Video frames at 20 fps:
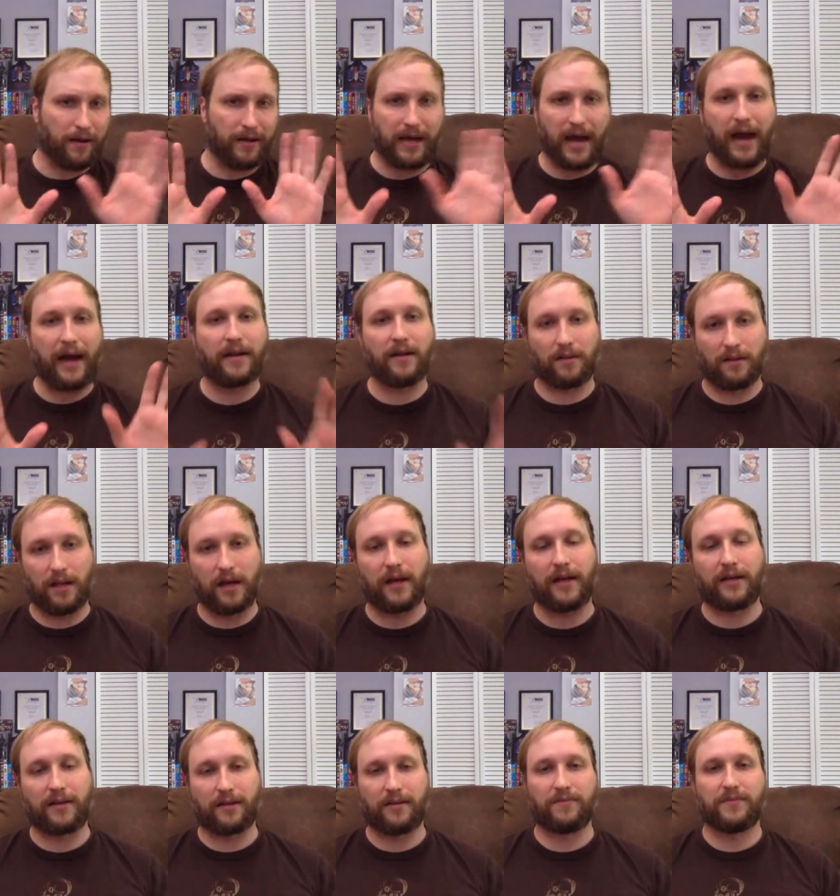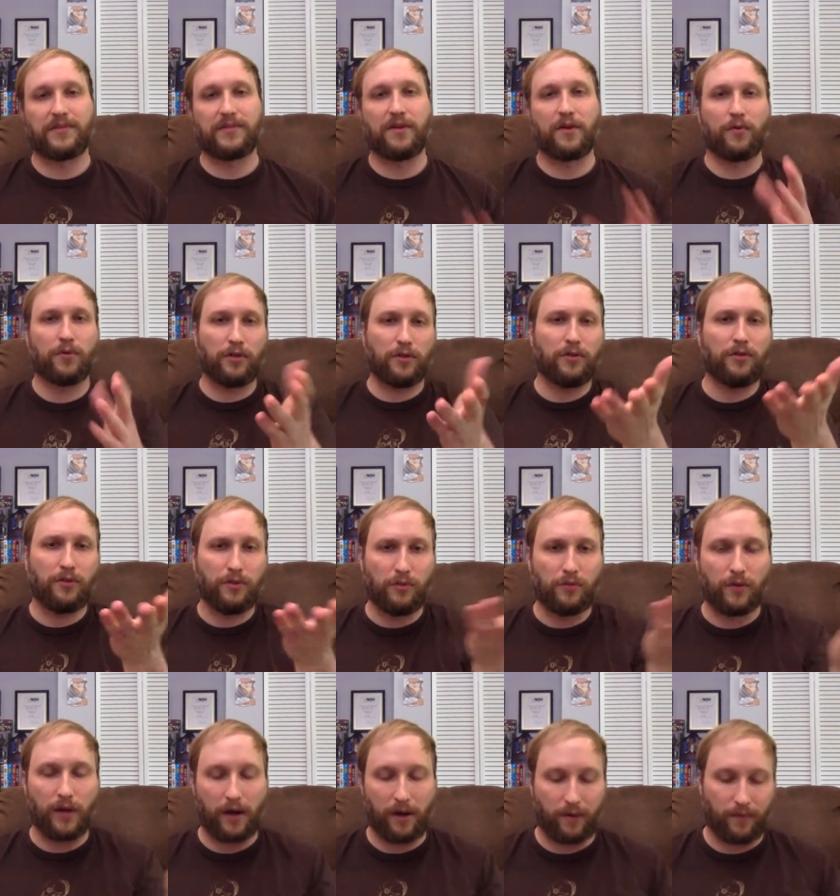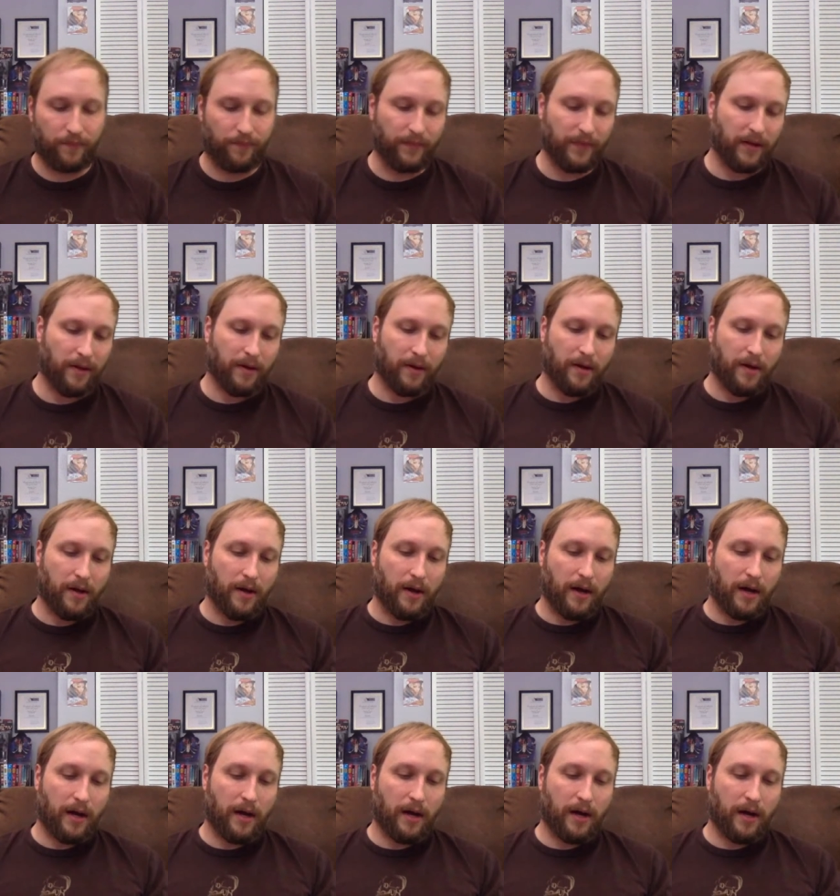kind of like. So you know.